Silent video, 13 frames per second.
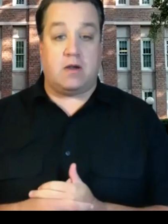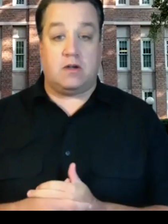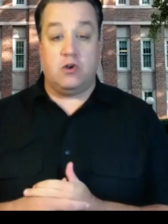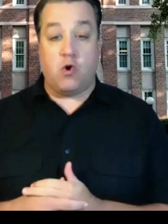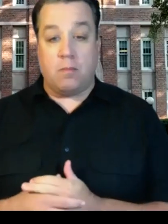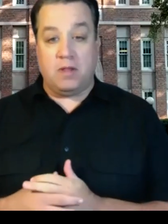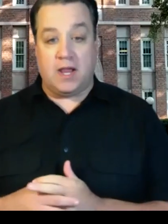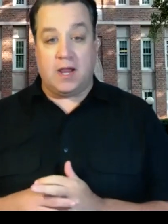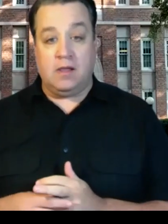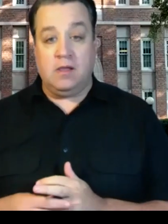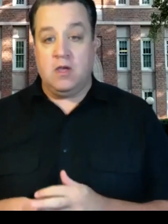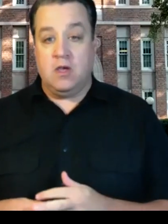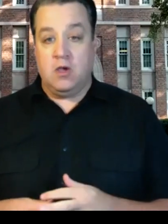Normally,
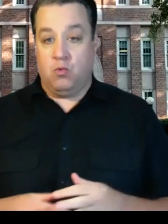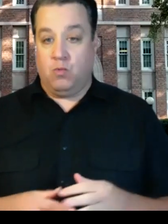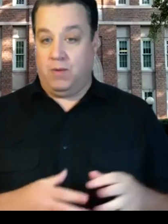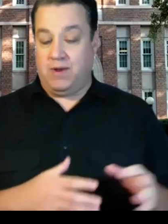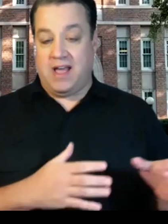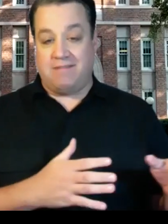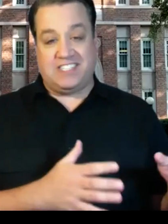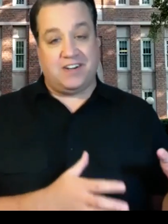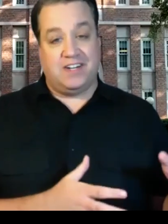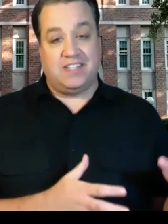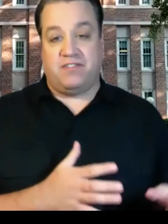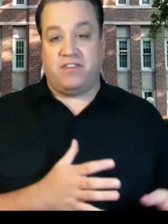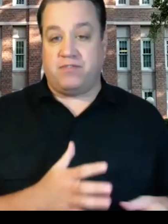we would have a
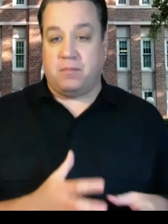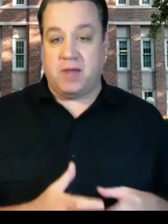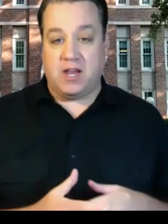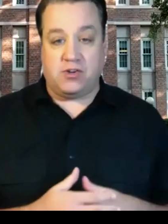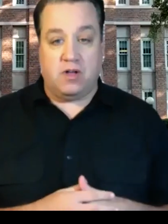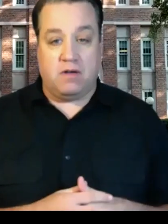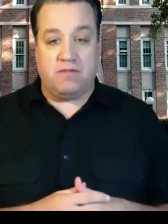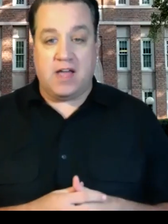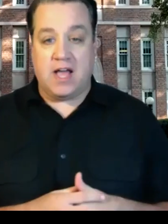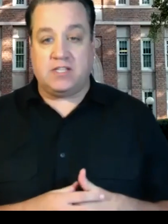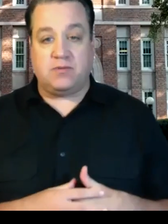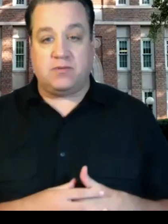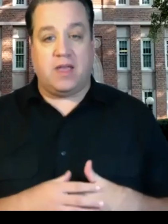series of informational events. We